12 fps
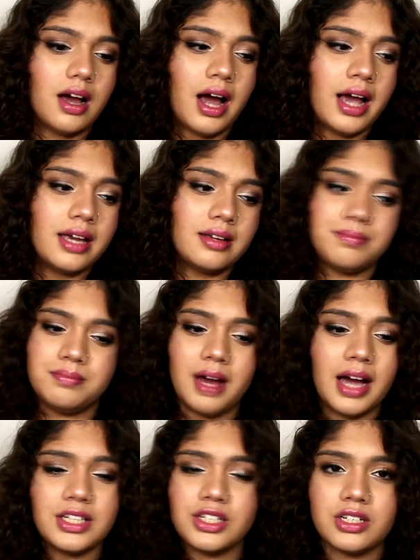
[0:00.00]
I
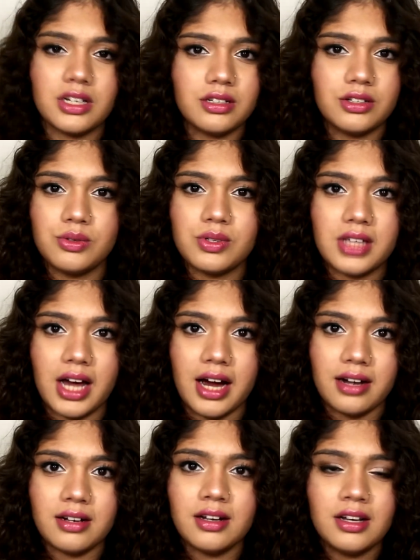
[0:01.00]
just use
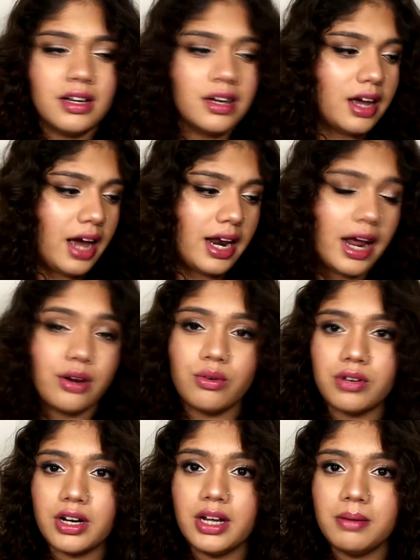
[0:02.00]
that, and I
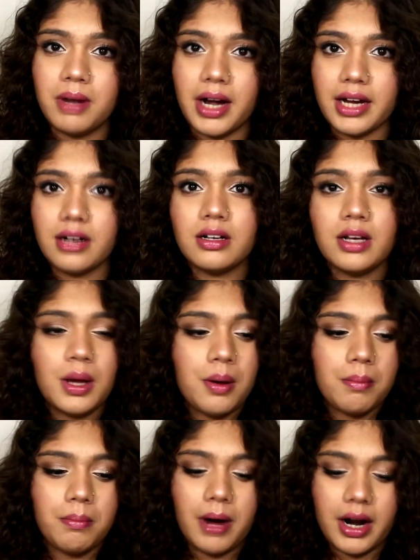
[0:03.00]
don't really mind.
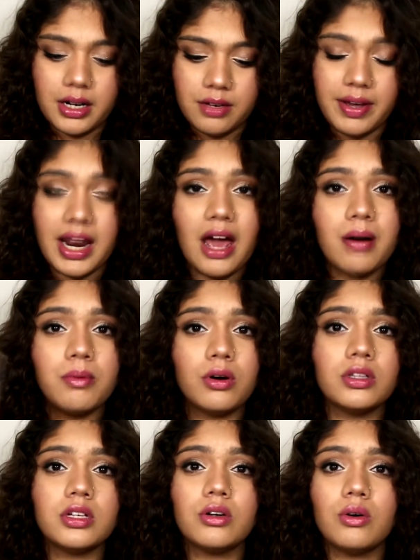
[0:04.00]
But when I am
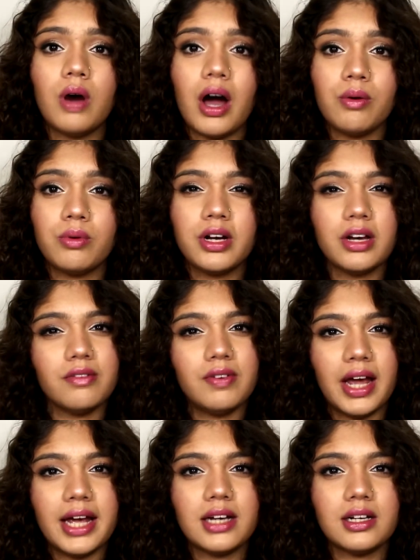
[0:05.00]
on the go, I would
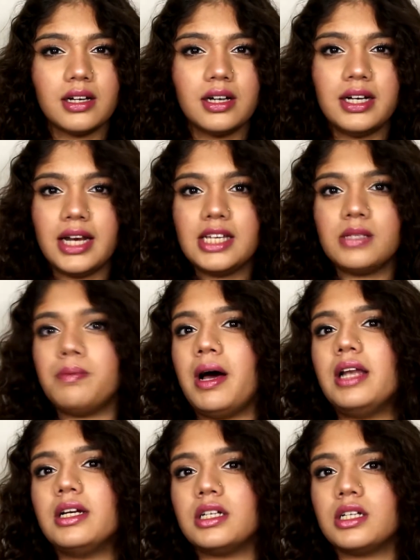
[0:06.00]
have liked a nice
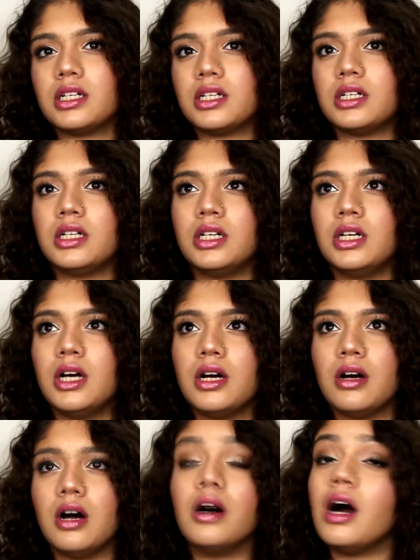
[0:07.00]
palette,
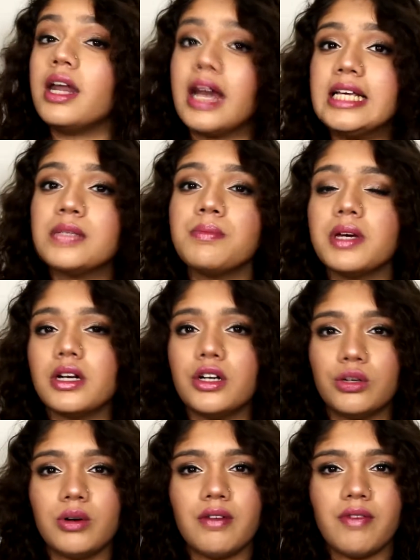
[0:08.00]
a nice
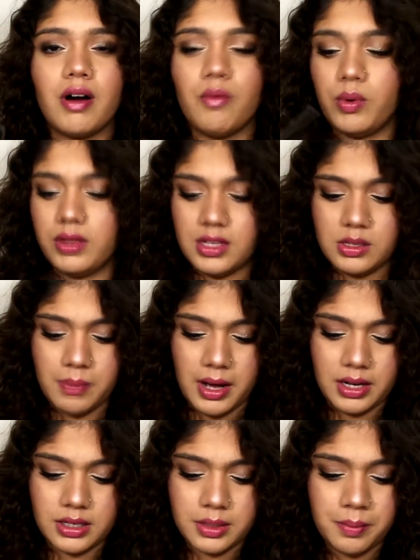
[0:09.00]
mirror to have come with this
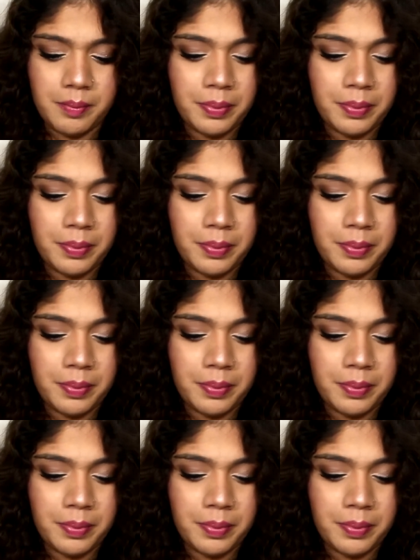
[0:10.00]
palette.